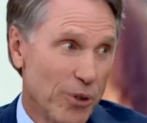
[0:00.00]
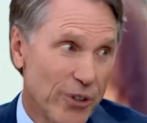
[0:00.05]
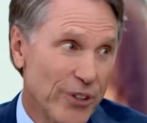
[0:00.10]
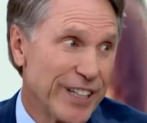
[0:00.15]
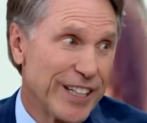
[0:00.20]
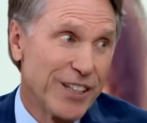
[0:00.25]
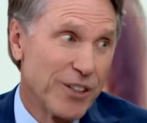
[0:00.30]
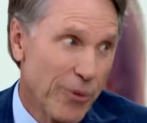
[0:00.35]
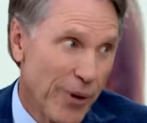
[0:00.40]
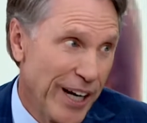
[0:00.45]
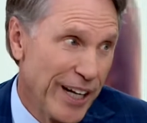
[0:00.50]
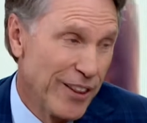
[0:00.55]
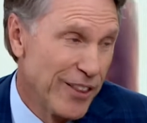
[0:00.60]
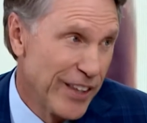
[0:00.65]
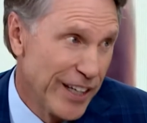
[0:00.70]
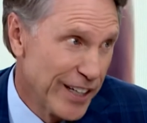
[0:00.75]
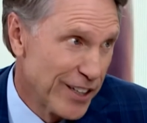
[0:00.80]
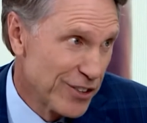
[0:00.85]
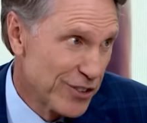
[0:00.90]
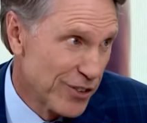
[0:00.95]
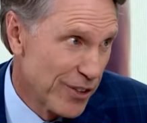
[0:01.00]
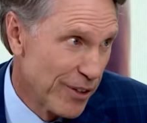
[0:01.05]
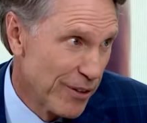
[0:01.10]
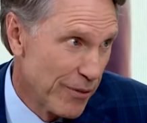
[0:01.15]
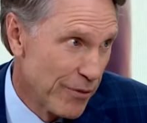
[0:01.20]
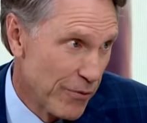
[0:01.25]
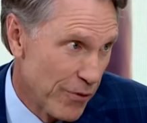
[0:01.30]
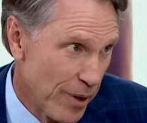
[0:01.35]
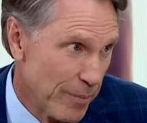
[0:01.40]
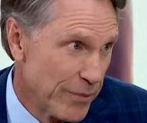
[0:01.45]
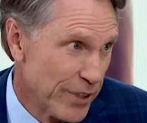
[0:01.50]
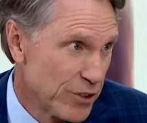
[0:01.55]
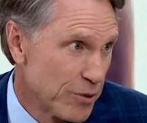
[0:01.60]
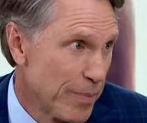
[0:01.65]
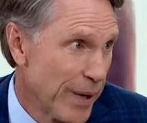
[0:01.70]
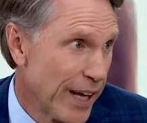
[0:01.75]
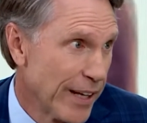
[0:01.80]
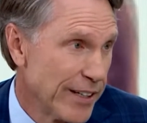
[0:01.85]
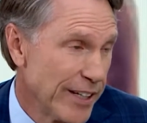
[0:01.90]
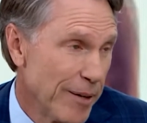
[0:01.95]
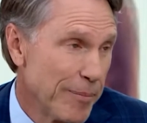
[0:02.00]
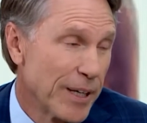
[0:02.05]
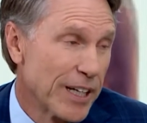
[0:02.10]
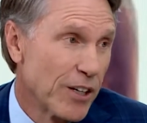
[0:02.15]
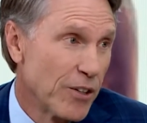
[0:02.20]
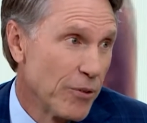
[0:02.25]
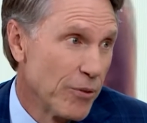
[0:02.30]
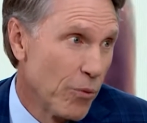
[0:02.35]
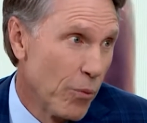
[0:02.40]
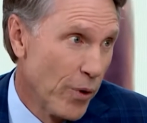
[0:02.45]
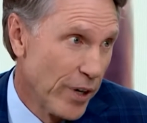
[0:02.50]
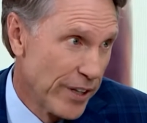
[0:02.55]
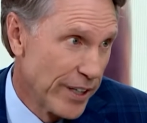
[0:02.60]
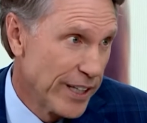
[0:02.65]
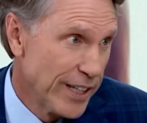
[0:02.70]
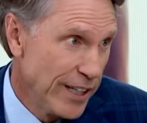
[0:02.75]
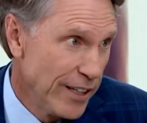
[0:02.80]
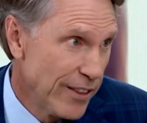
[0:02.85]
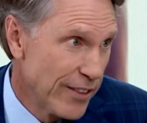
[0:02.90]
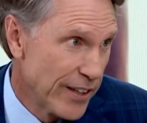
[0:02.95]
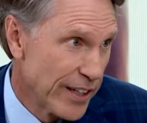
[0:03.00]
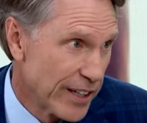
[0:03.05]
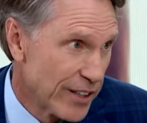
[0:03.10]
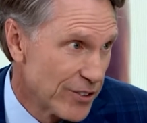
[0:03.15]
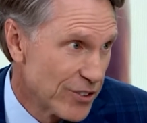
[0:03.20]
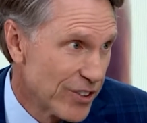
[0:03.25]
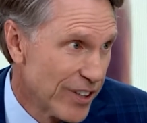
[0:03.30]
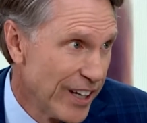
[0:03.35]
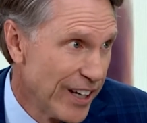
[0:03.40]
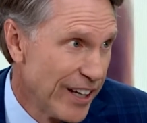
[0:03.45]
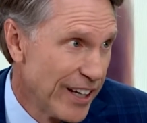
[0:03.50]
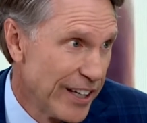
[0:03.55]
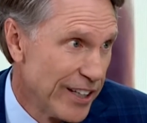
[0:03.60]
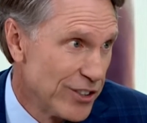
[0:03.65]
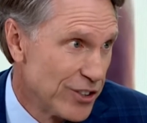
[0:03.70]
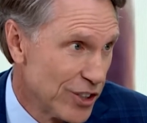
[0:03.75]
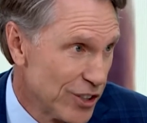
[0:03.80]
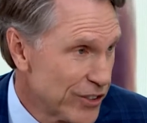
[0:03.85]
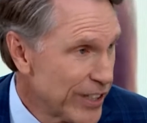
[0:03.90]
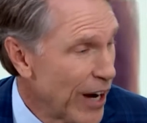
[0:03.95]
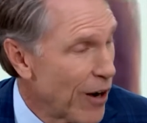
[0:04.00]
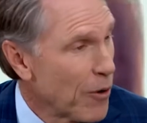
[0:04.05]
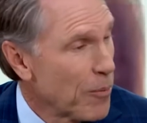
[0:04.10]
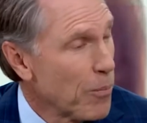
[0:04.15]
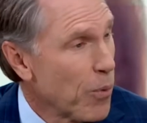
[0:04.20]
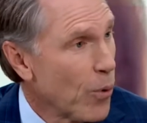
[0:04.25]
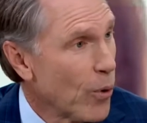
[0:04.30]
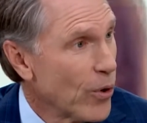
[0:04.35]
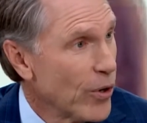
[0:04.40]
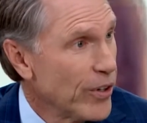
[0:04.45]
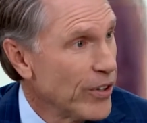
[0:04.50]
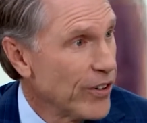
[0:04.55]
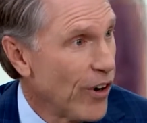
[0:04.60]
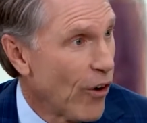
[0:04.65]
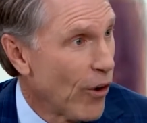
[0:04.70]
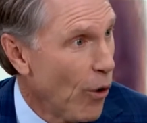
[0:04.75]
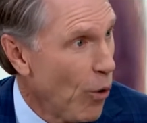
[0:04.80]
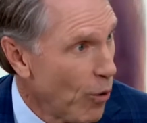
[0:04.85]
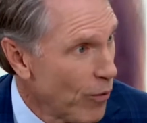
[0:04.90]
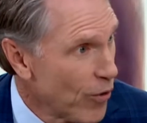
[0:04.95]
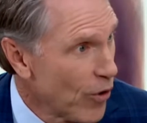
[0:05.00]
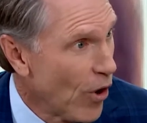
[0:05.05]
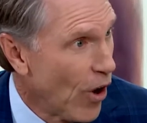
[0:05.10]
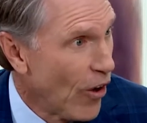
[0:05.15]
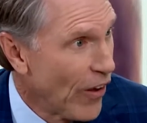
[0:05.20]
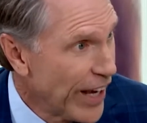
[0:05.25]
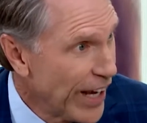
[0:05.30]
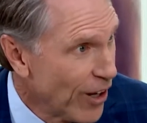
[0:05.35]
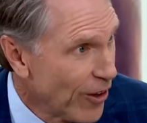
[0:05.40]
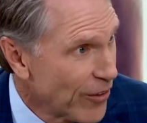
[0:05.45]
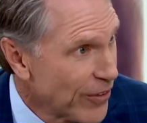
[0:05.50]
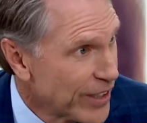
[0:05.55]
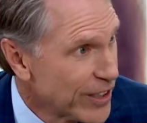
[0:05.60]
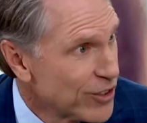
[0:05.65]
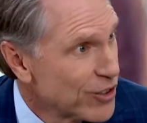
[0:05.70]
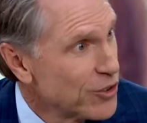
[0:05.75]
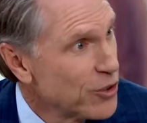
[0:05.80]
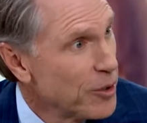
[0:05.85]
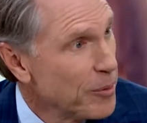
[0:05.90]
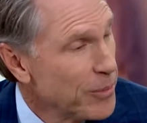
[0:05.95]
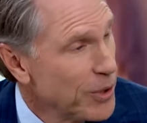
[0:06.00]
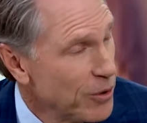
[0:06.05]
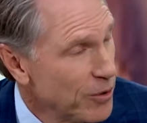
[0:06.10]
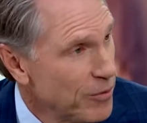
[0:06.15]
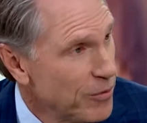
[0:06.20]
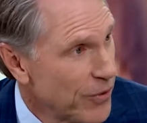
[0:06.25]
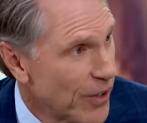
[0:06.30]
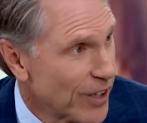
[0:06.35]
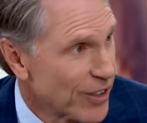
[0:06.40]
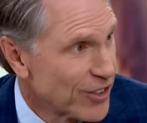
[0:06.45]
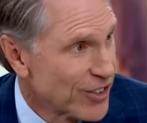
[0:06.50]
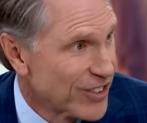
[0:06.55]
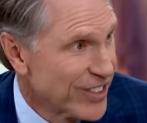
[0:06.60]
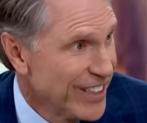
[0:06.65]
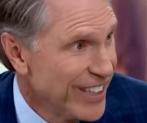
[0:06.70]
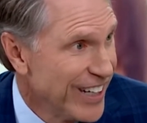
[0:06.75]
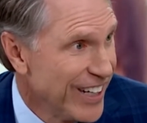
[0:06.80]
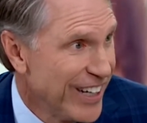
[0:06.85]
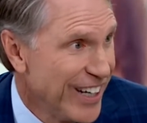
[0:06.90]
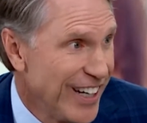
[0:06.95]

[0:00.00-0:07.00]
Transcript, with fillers: learning great things from this pandemic, and one of the key things is just how important our overall health is to immune function.